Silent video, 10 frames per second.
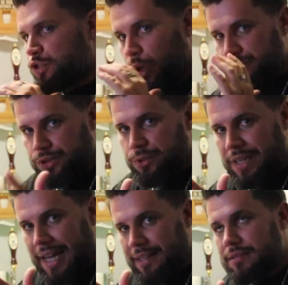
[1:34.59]
Don't do
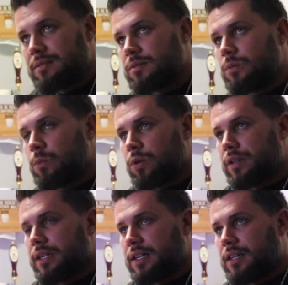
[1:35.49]
that.
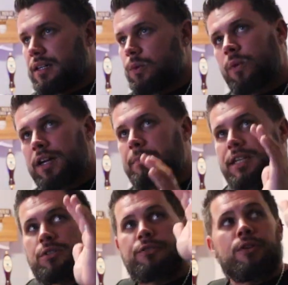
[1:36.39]
We're gonna
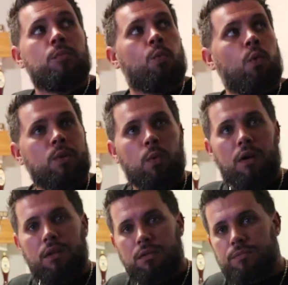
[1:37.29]
measure from one
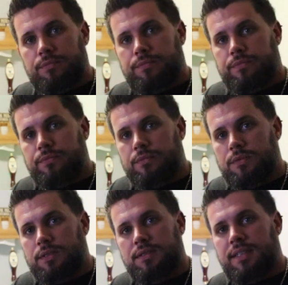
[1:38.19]
wall
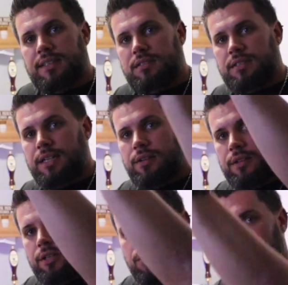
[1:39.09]
to the center
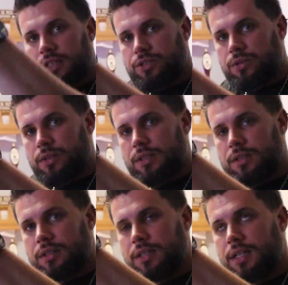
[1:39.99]
of the garage door,
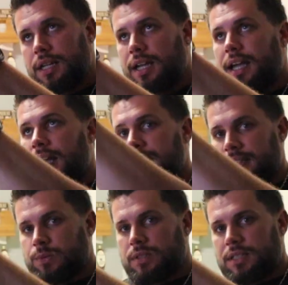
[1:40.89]
and
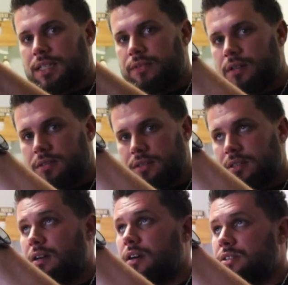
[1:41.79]
that's what's gonna give
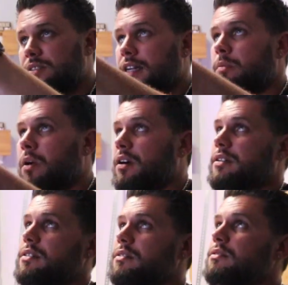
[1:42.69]
our center mark
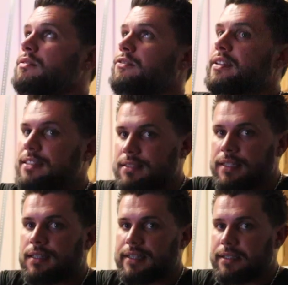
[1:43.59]
for the
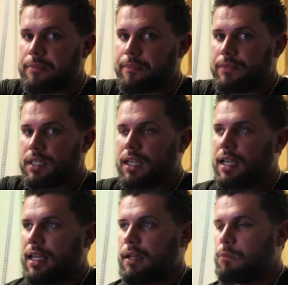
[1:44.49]
ceiling.
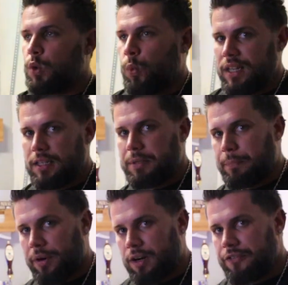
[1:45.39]
Will it
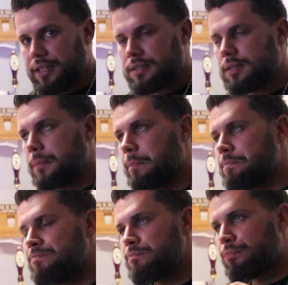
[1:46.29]
be perfect?
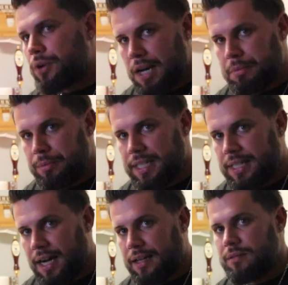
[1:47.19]
Probably
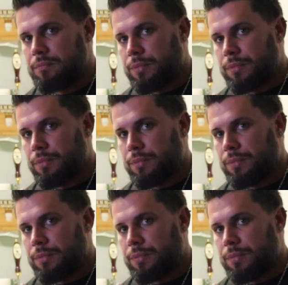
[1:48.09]
not.